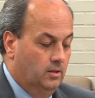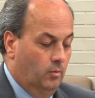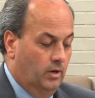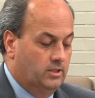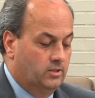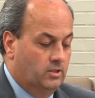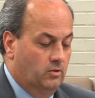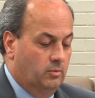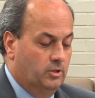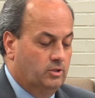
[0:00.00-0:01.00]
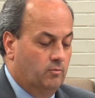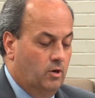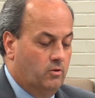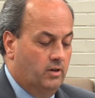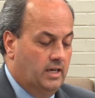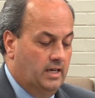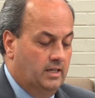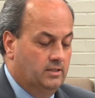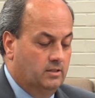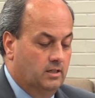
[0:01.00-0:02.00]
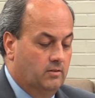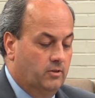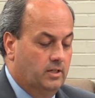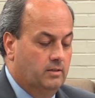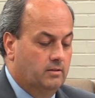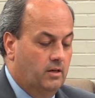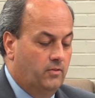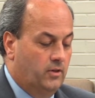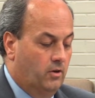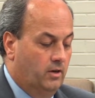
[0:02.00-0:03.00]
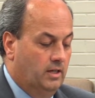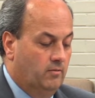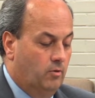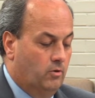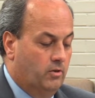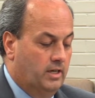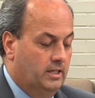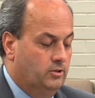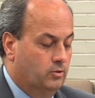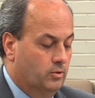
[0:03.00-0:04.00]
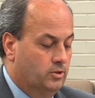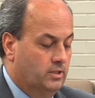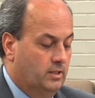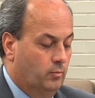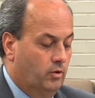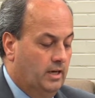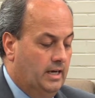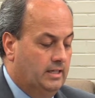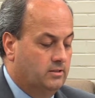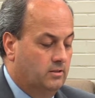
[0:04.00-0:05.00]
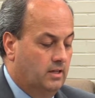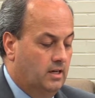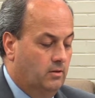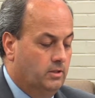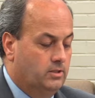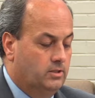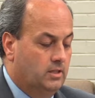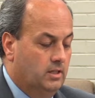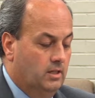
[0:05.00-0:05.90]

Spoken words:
Whereas the sole commissioner of Walker County is the governing authority of Walker County, Georgia, and whereas on August